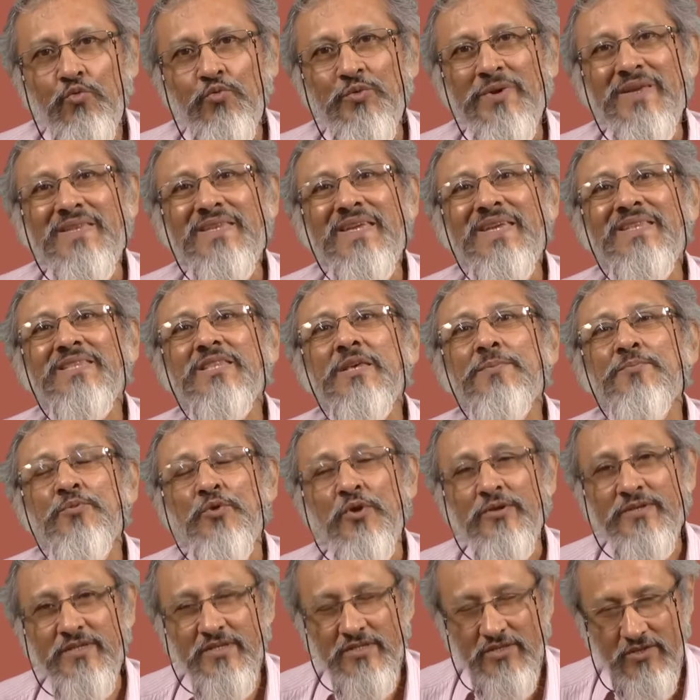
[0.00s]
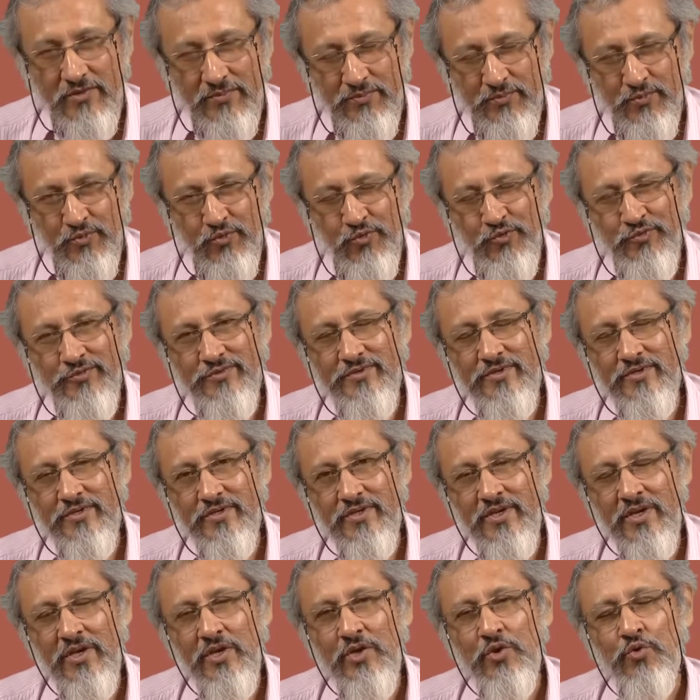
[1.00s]
we need the process
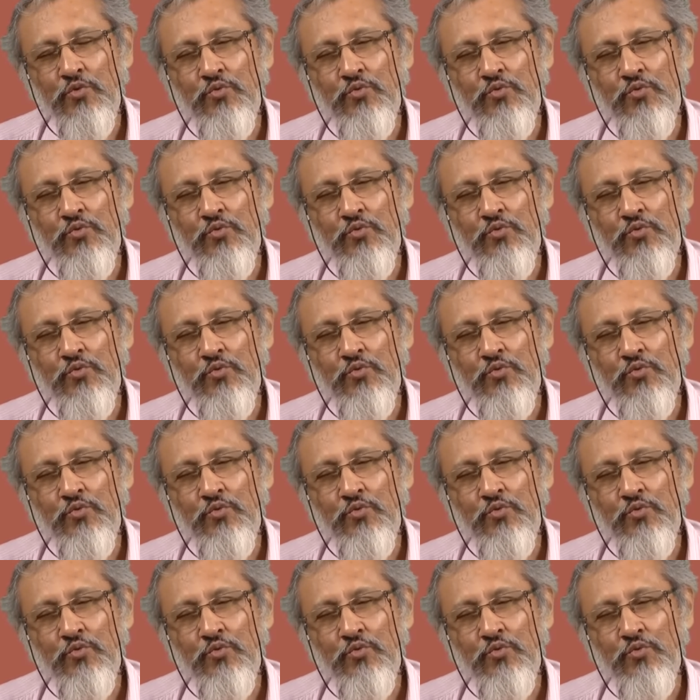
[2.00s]
approach,